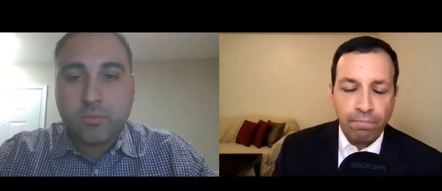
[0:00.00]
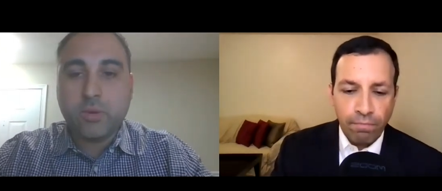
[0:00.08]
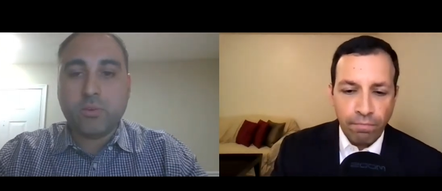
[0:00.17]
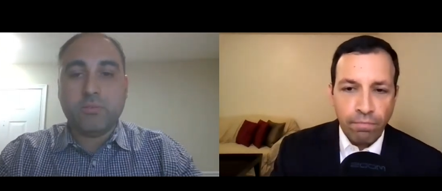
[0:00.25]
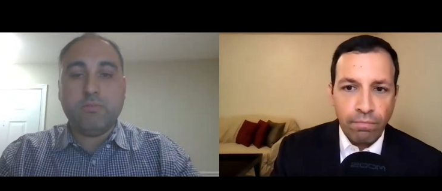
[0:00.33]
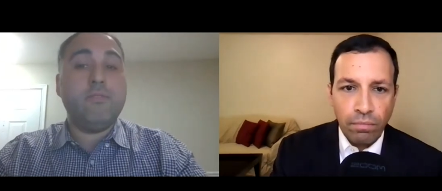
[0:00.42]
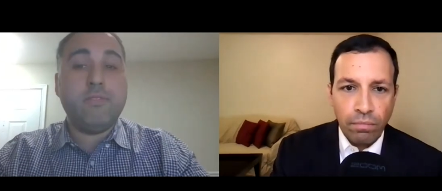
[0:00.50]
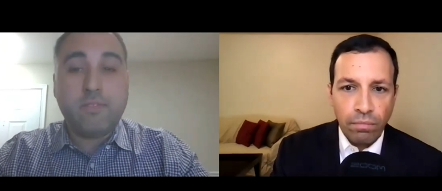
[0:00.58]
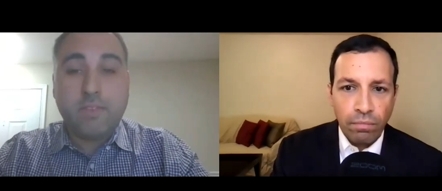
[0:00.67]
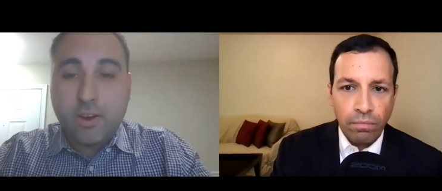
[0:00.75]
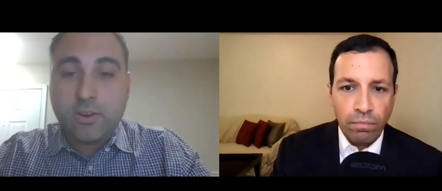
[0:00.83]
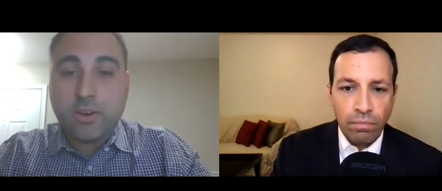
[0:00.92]
Speaker 1: We were
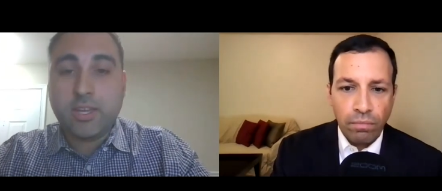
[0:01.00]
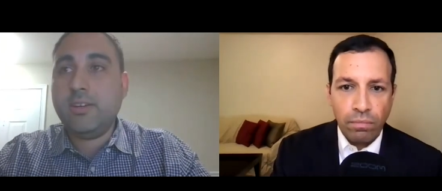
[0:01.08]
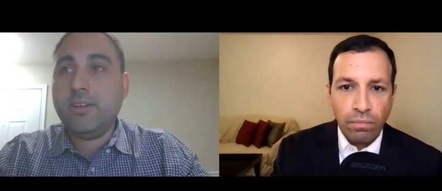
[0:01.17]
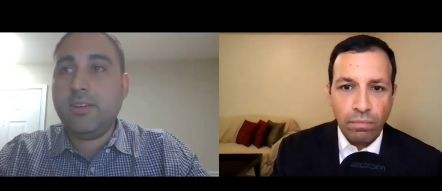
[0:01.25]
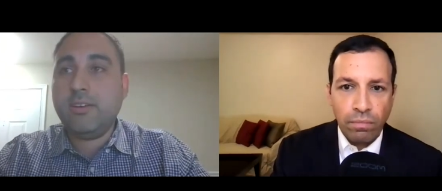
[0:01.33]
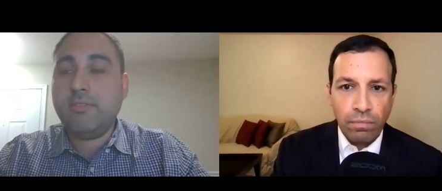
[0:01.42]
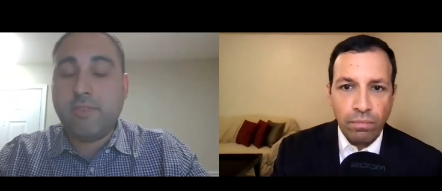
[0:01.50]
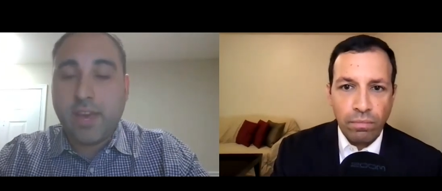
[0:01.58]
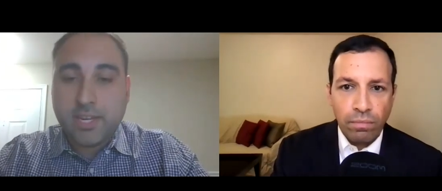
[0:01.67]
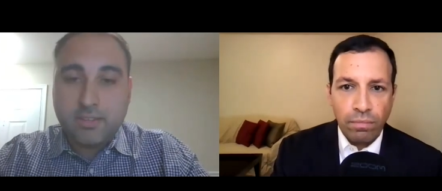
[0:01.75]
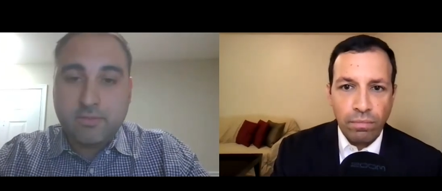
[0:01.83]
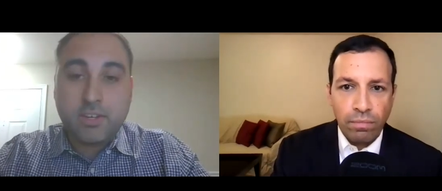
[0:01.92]
very
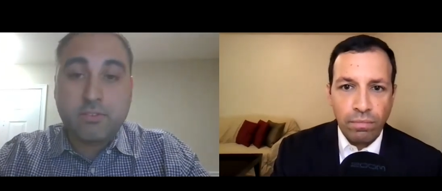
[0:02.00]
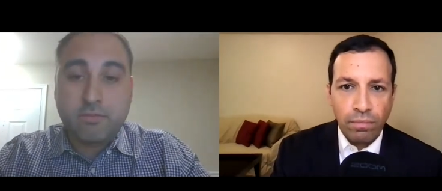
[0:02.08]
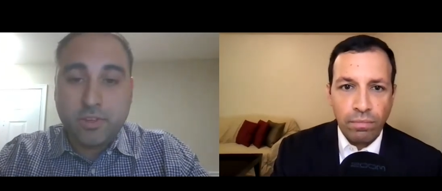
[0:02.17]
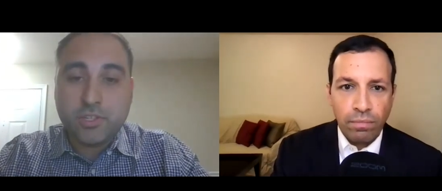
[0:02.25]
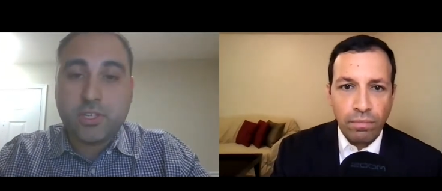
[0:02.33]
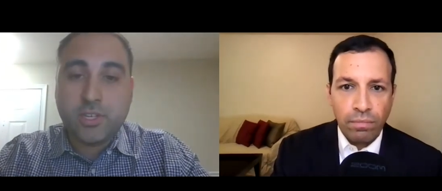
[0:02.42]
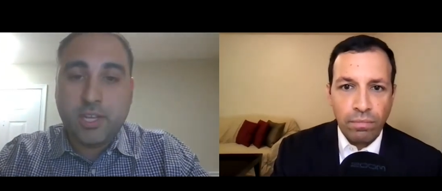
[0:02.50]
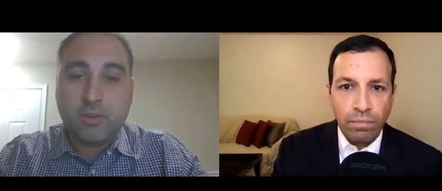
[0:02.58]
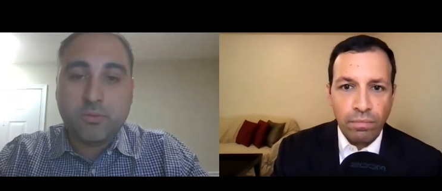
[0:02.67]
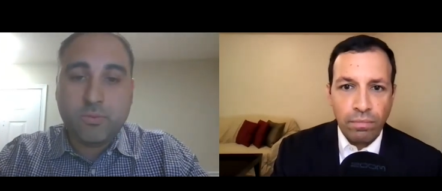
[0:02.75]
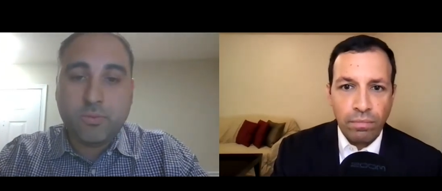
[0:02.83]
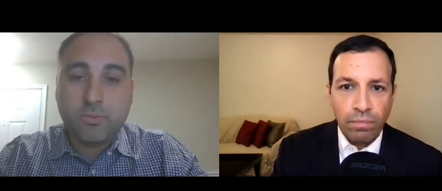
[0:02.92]
effective and efficient
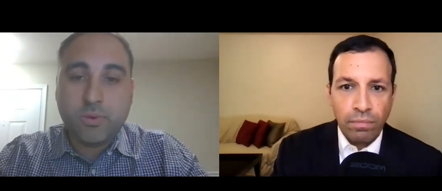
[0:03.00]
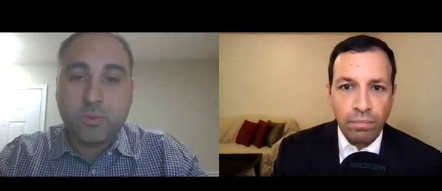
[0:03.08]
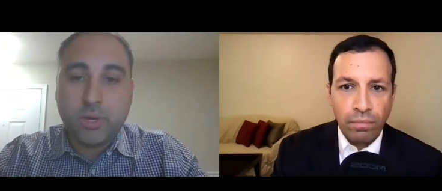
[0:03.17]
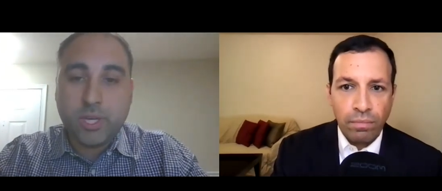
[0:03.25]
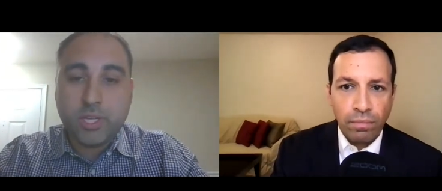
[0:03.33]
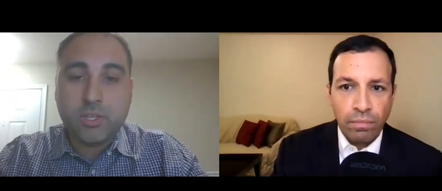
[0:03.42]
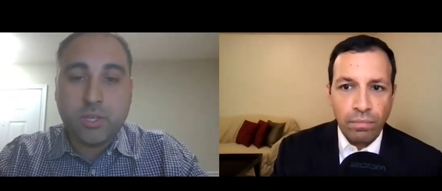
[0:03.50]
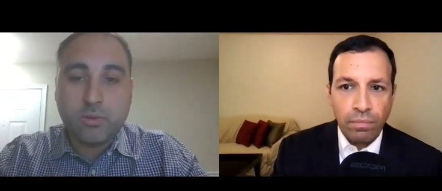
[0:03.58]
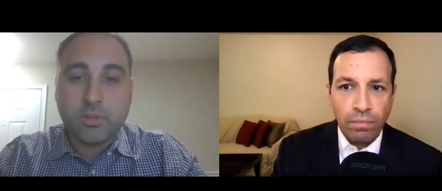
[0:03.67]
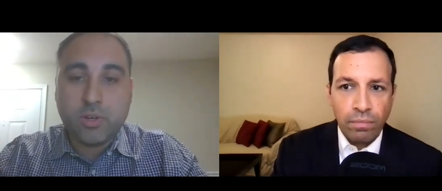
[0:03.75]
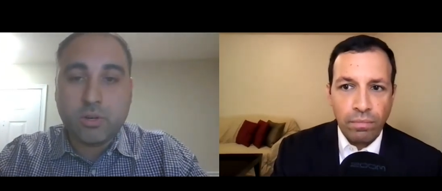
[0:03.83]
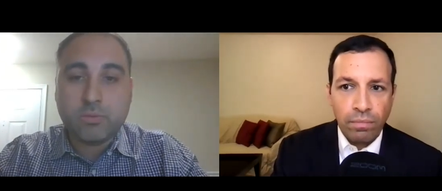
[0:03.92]
in what we could do
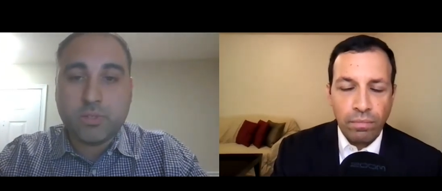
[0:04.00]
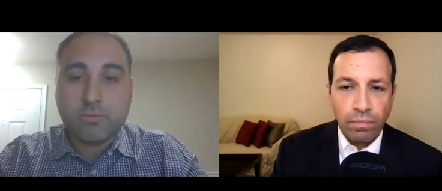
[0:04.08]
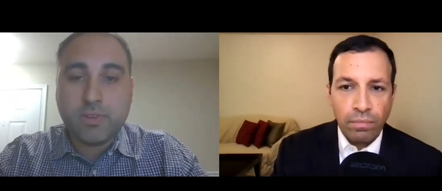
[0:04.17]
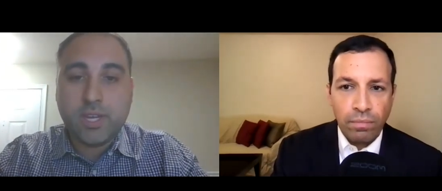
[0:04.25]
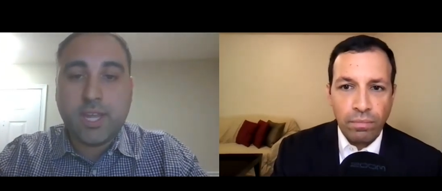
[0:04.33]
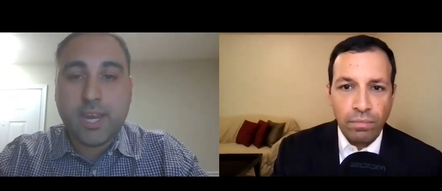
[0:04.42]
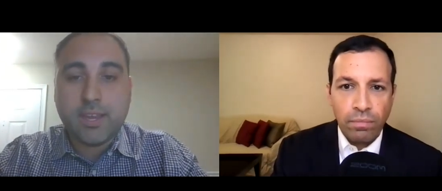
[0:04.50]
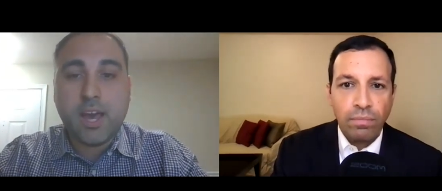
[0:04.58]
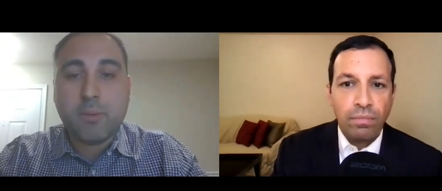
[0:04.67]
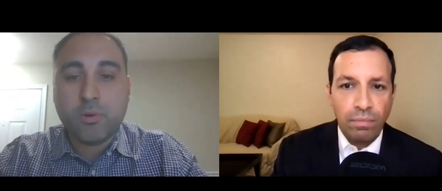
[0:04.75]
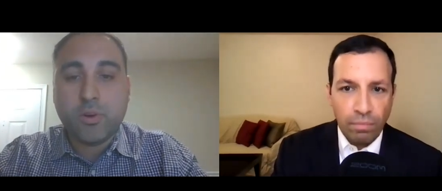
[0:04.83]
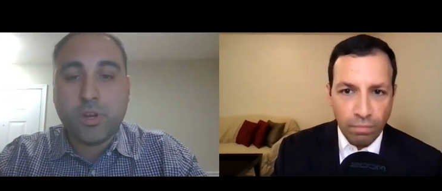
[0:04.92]
in terms of kinetic
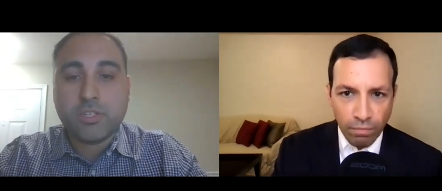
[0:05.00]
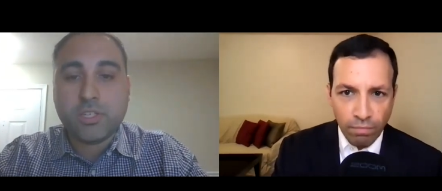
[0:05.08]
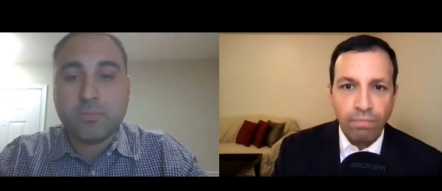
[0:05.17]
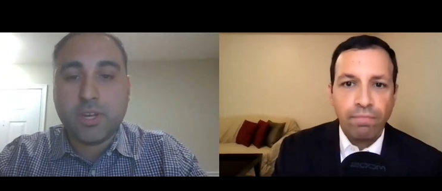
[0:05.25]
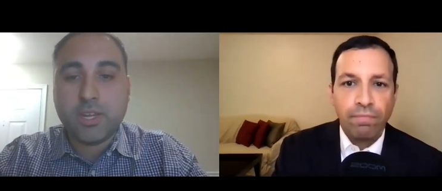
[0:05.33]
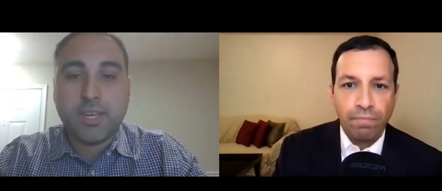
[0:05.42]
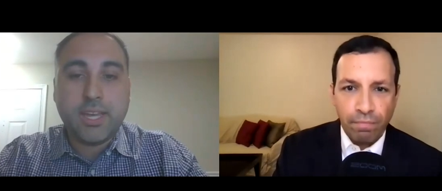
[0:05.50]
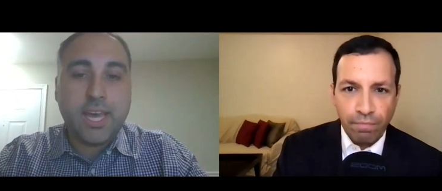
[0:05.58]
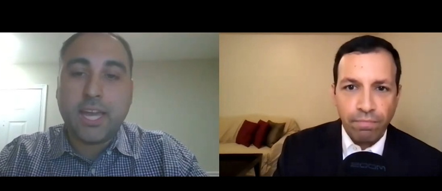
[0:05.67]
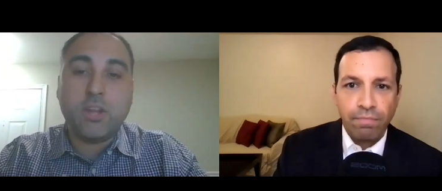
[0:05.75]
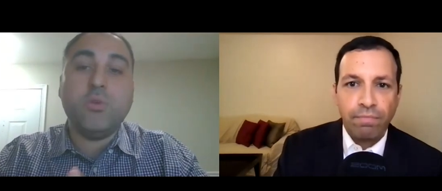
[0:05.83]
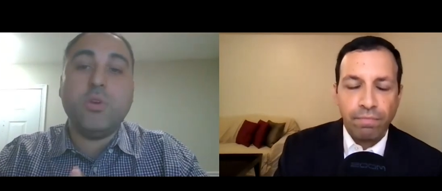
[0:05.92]
operations. But
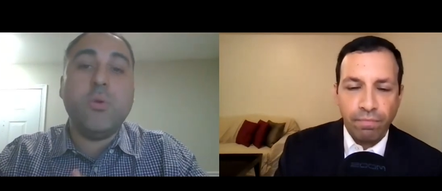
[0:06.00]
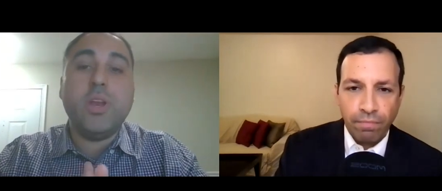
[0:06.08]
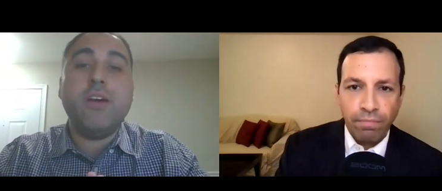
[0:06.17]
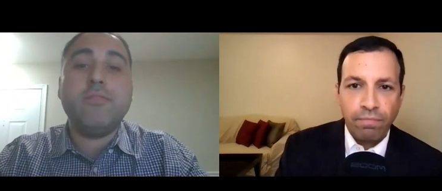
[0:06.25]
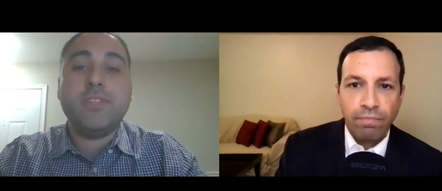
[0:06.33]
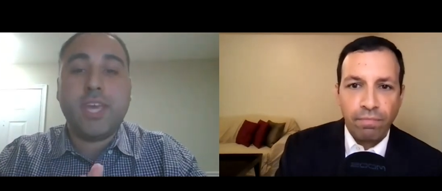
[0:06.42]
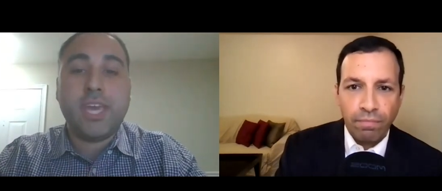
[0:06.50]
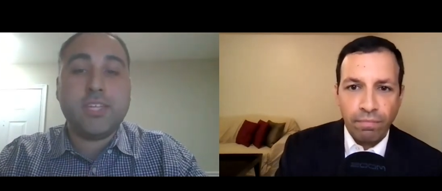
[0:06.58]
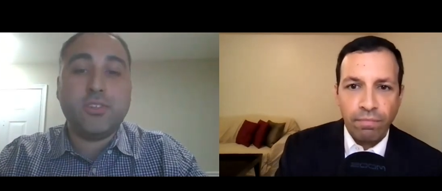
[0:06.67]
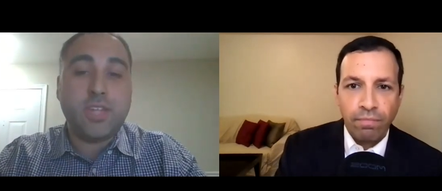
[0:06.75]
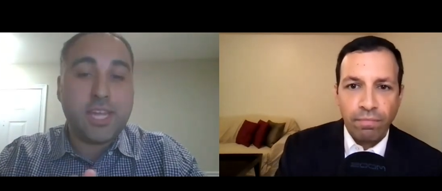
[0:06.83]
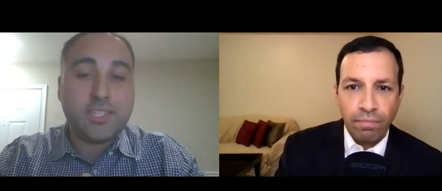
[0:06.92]
I don't know enough to
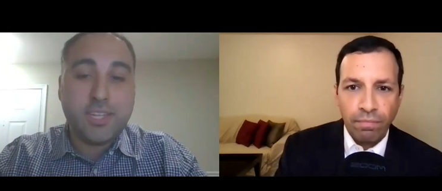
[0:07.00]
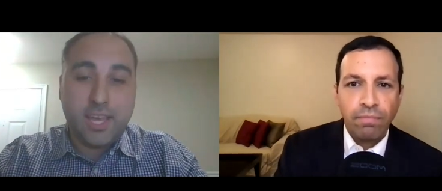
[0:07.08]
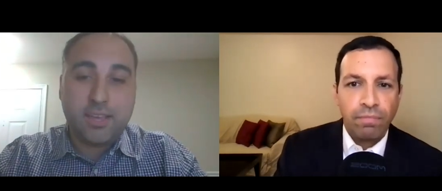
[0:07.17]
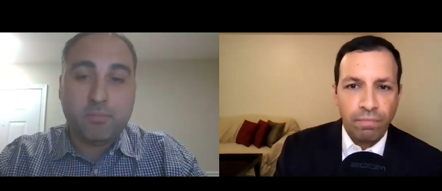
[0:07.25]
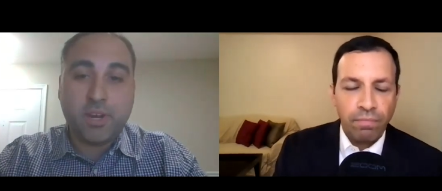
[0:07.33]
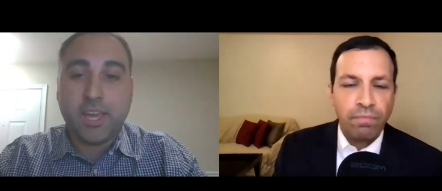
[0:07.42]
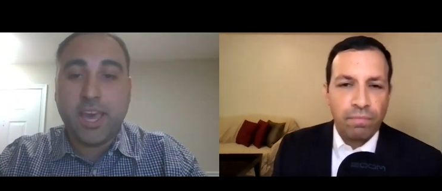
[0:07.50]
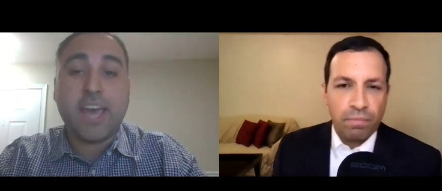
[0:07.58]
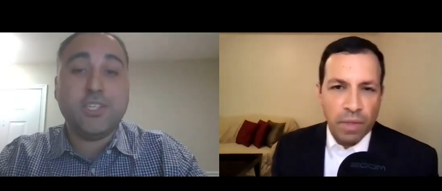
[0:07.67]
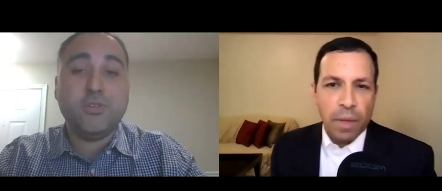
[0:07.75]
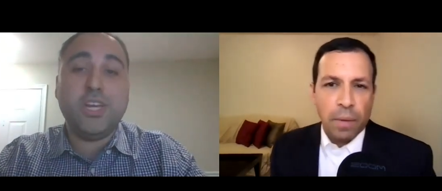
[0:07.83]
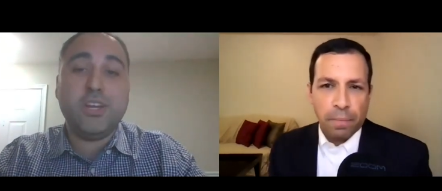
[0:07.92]
answer that today, but I, I
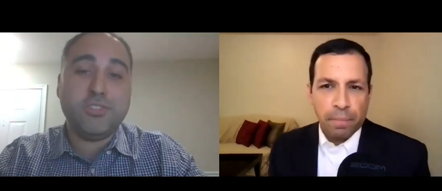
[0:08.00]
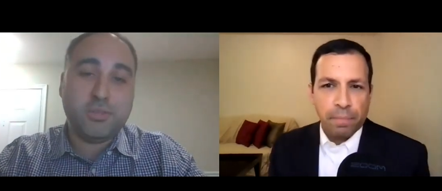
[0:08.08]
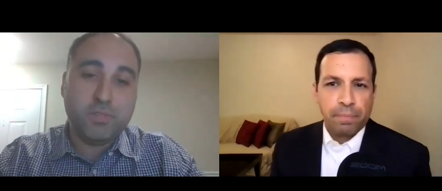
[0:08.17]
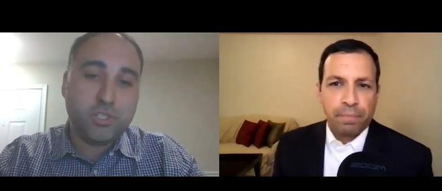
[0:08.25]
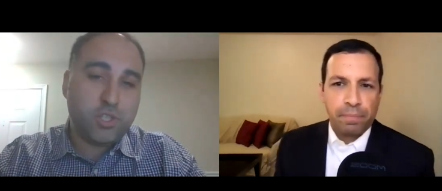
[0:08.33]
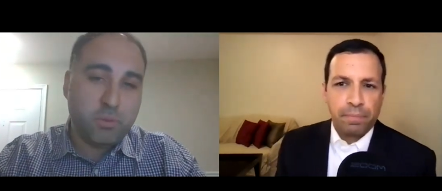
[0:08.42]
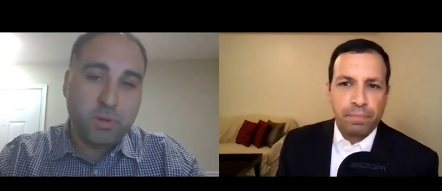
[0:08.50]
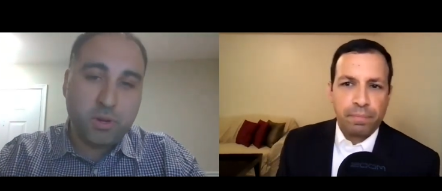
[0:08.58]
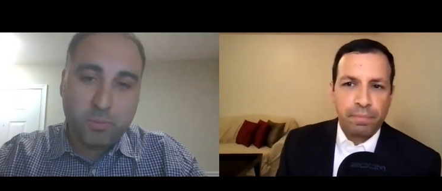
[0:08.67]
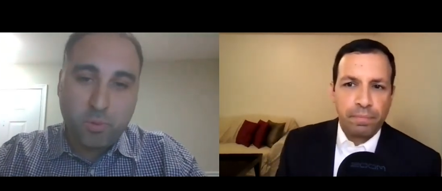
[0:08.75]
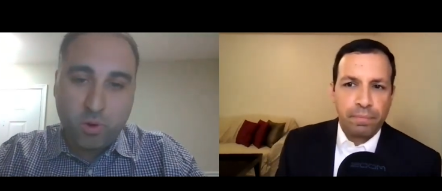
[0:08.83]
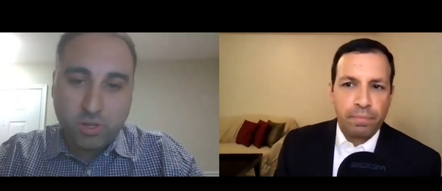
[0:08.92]
do hear some disturbing
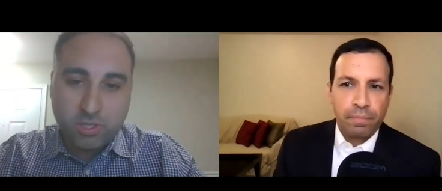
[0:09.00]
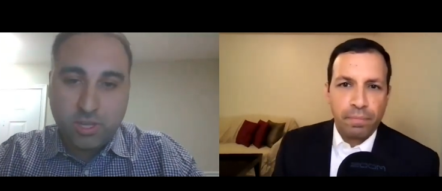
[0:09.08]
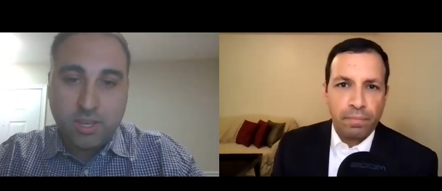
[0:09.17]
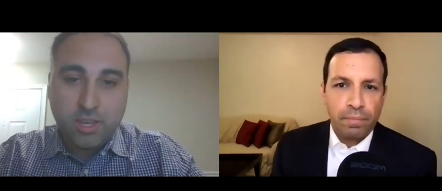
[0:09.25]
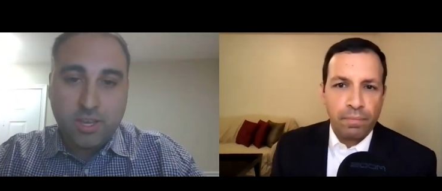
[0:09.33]
reports